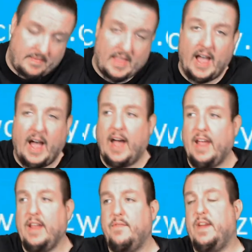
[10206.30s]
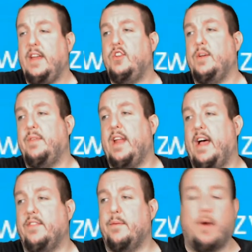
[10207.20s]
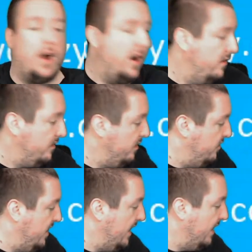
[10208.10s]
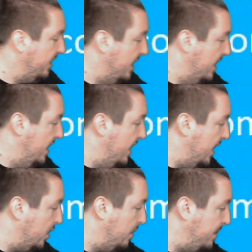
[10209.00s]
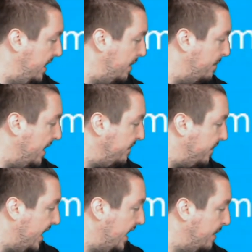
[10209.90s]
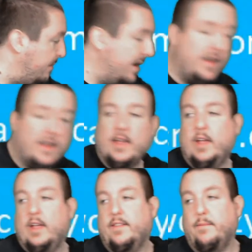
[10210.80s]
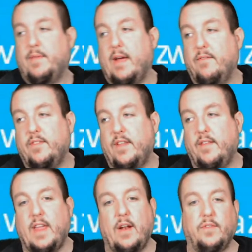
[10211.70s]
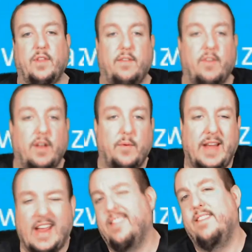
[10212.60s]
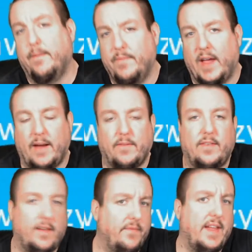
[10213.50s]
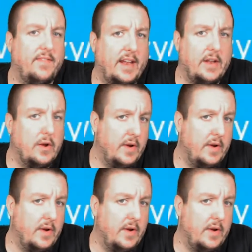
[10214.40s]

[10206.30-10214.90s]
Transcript: Uh, if he ships it out tomorrow, there's a good chance it could be here by Friday, but sometimes they don't deliver on the weekends. Sometimes, sometimes they do.